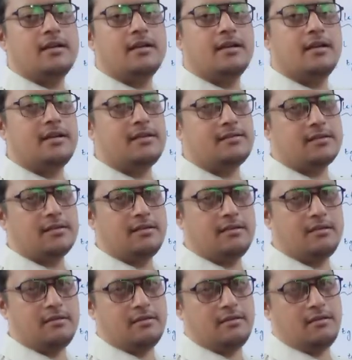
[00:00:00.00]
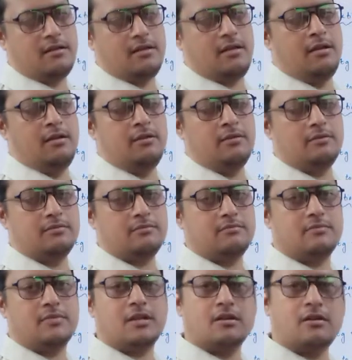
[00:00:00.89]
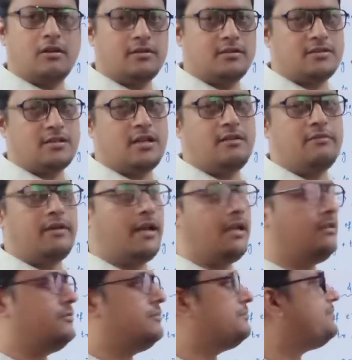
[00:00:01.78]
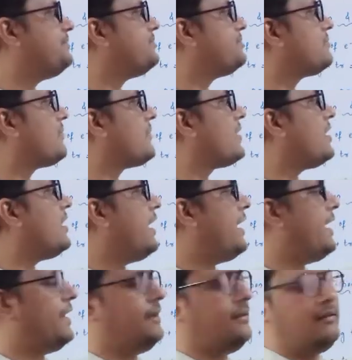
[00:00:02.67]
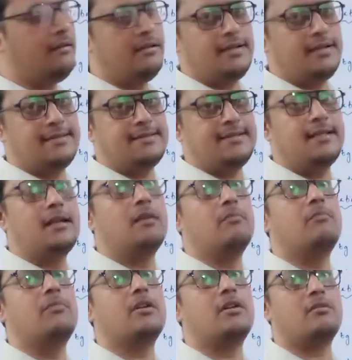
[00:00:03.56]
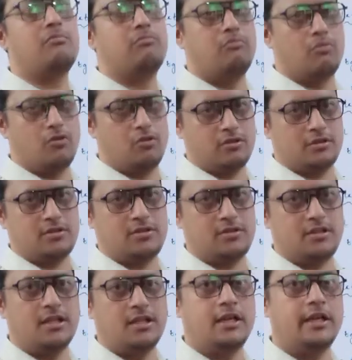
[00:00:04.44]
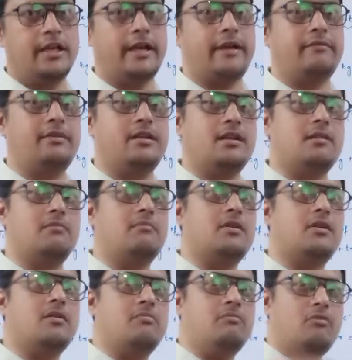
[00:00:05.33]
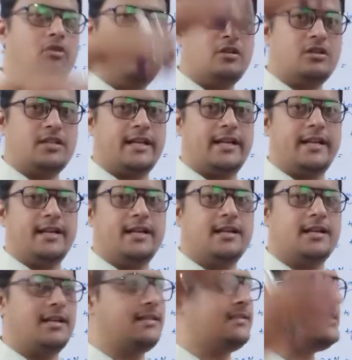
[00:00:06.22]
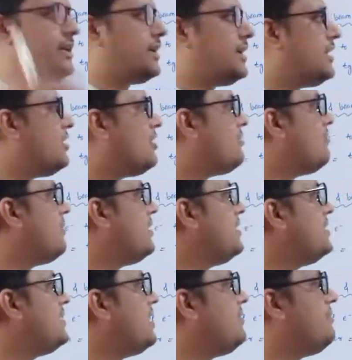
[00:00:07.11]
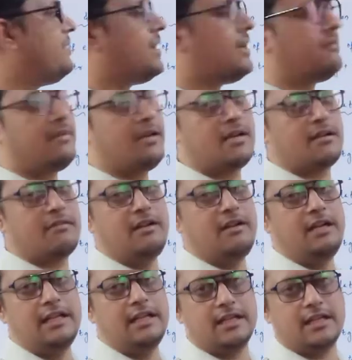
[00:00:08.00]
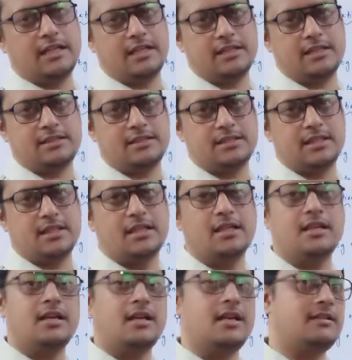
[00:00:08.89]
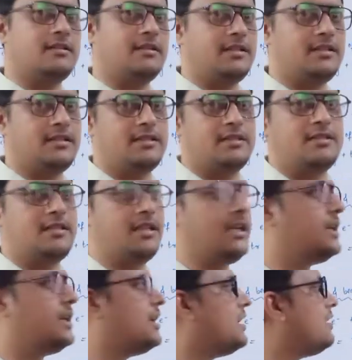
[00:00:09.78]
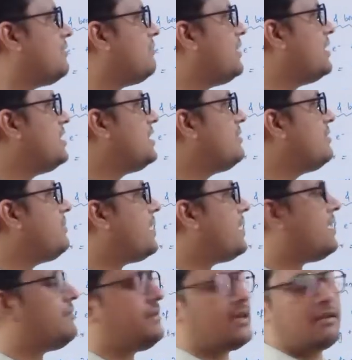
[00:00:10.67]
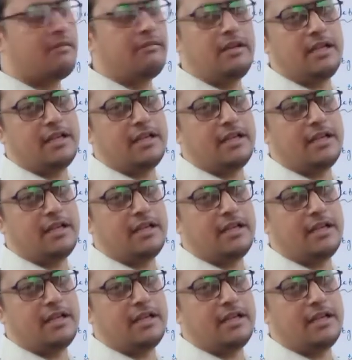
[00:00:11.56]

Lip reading: is a constant value, n is the number of modes. If the number of modes are increasing, your bunching parameter will decrease. This is the bunching parameter will